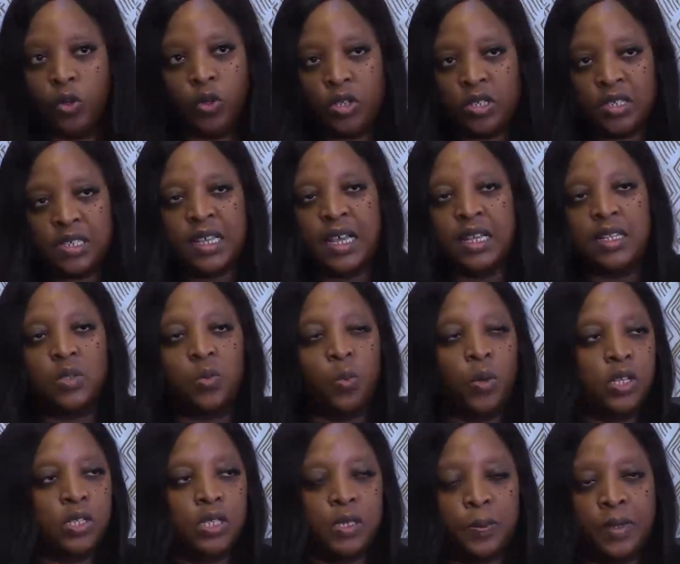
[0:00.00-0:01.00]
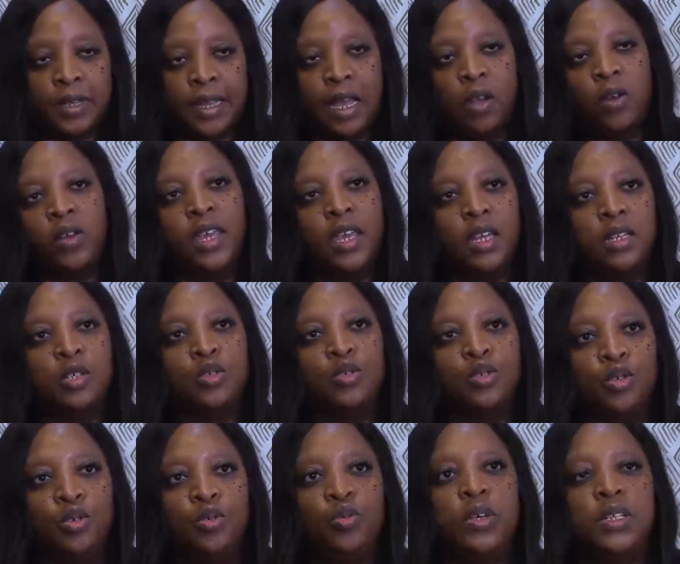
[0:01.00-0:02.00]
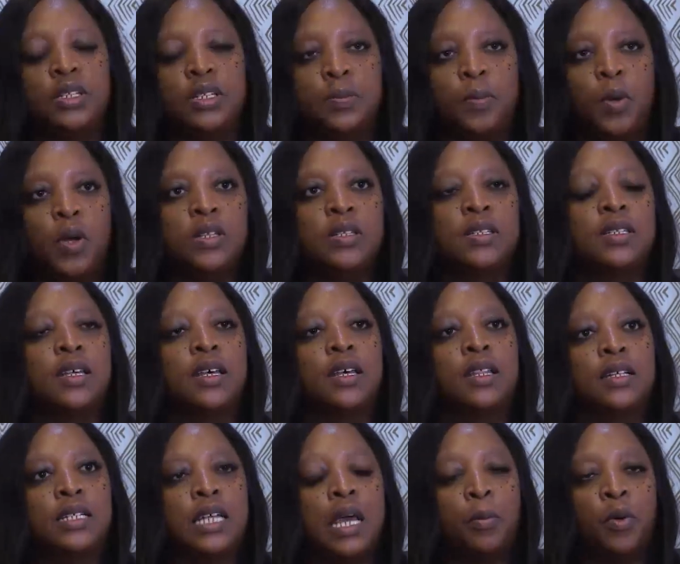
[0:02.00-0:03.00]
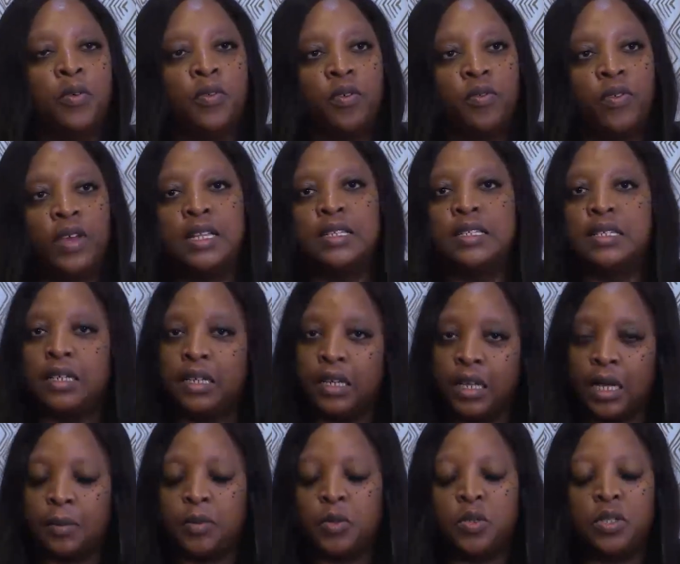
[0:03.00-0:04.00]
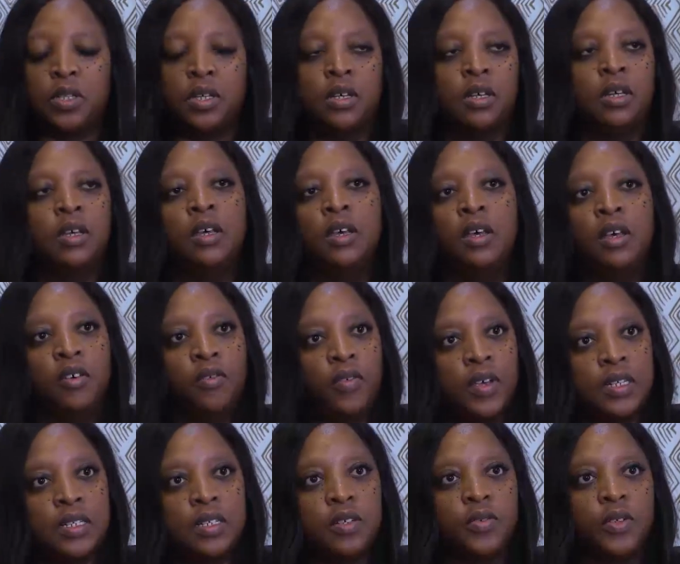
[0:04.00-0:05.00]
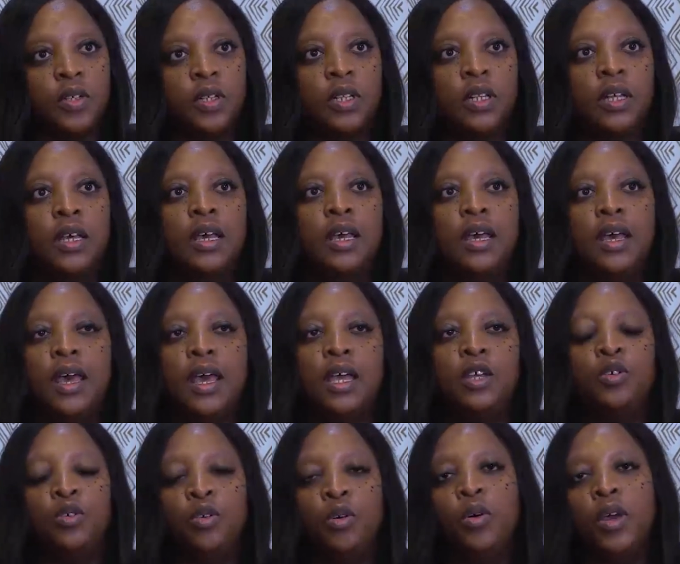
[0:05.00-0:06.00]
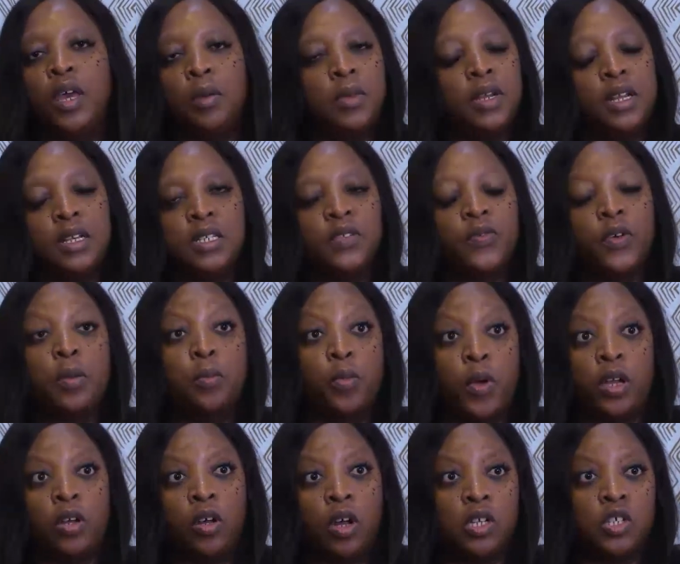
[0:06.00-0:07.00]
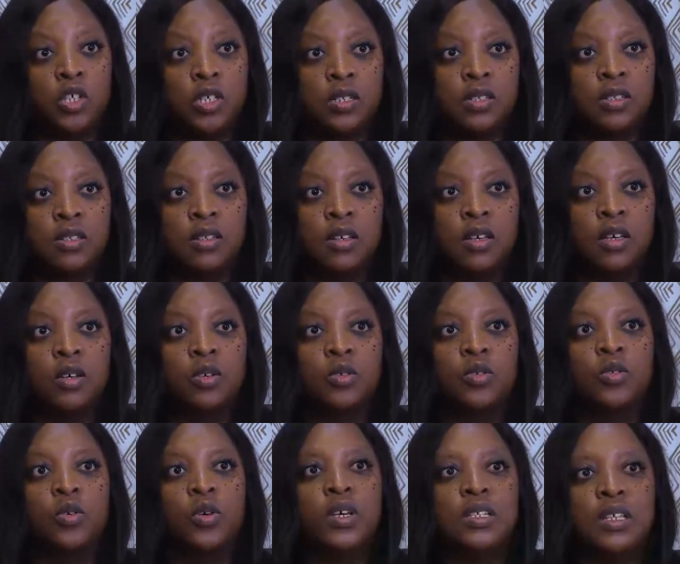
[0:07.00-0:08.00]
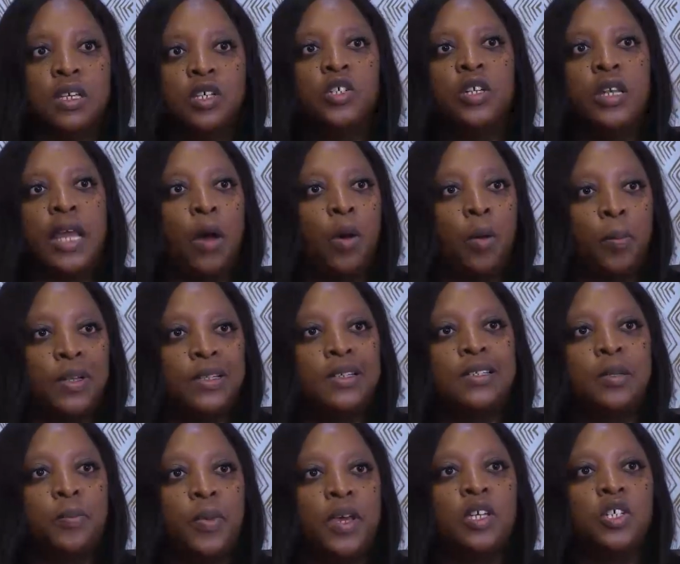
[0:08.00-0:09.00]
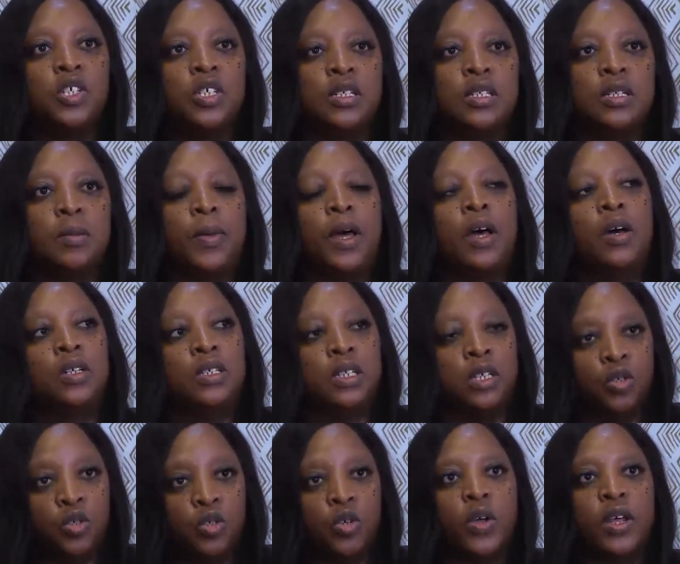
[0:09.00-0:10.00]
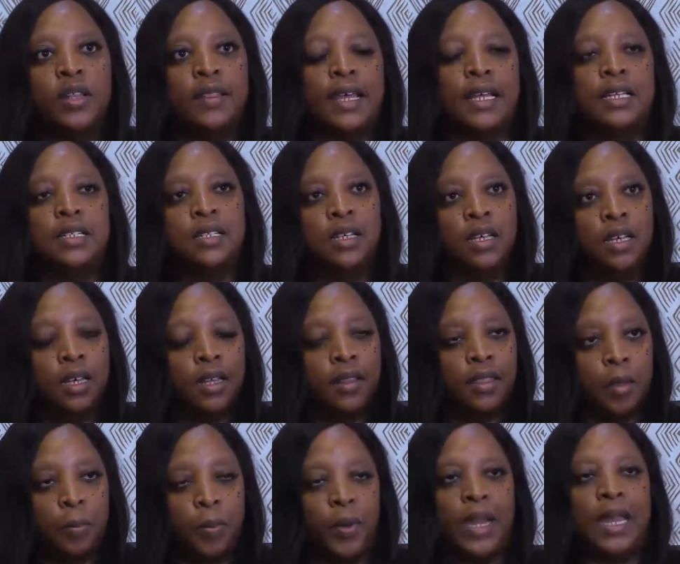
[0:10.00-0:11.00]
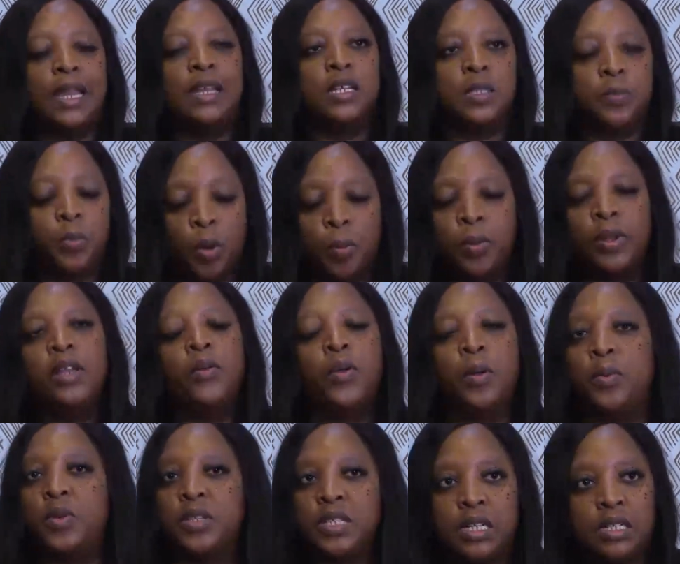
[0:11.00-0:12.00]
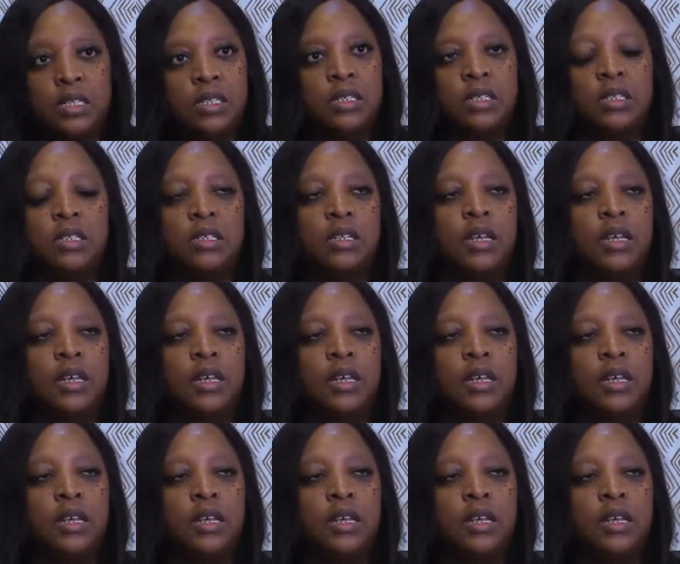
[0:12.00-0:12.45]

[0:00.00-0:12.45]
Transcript: discuss what's been allocated to you as a sponsor, the type of events leading up to the festival. And MNS is very brand conscious. So essentially our participation is about ensuring that the brand is properly represented